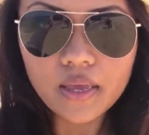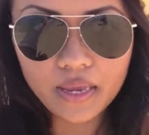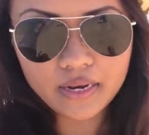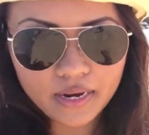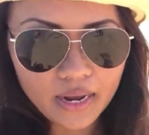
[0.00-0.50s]

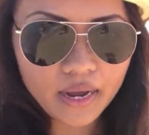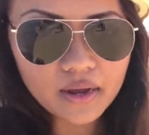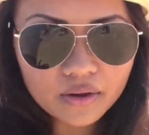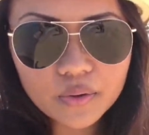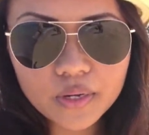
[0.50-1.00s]
And
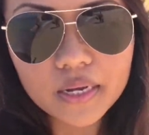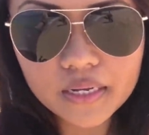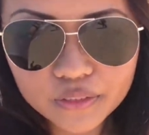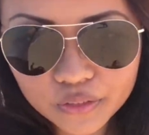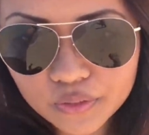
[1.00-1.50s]
now
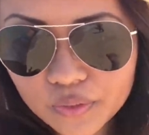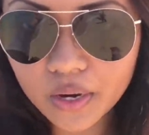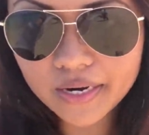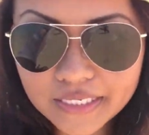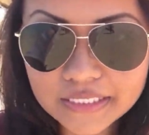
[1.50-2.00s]
to
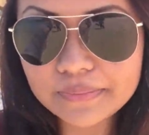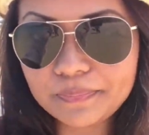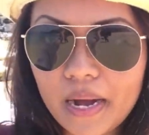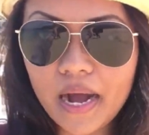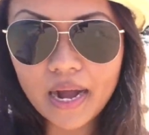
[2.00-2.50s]
our
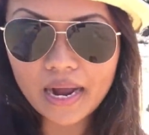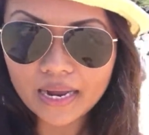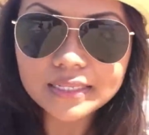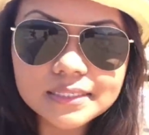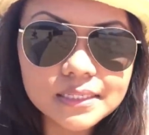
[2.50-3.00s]

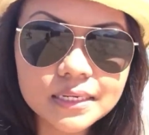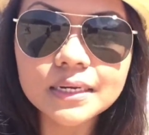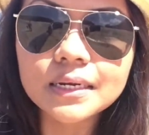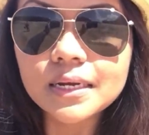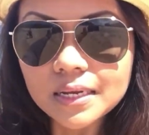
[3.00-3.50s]
spot.
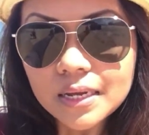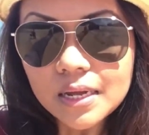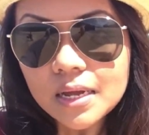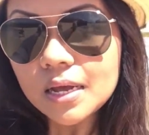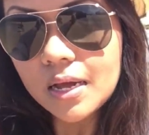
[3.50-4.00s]

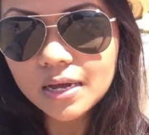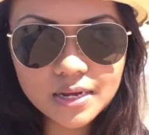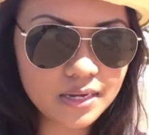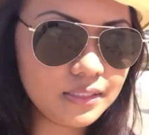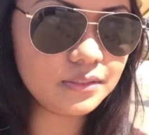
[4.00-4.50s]

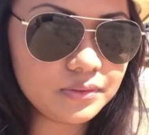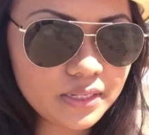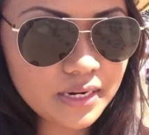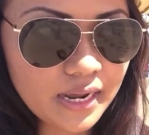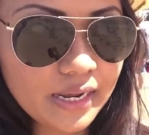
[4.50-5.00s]
It's
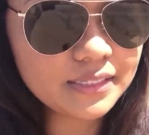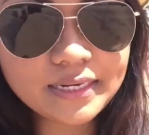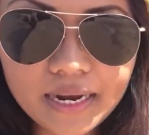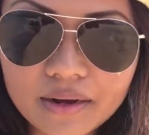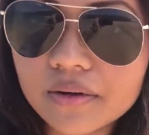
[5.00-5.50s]
really nice
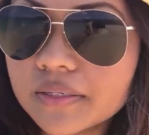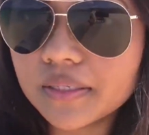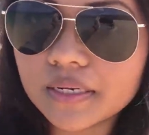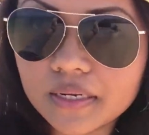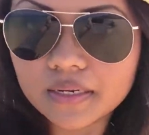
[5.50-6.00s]
out.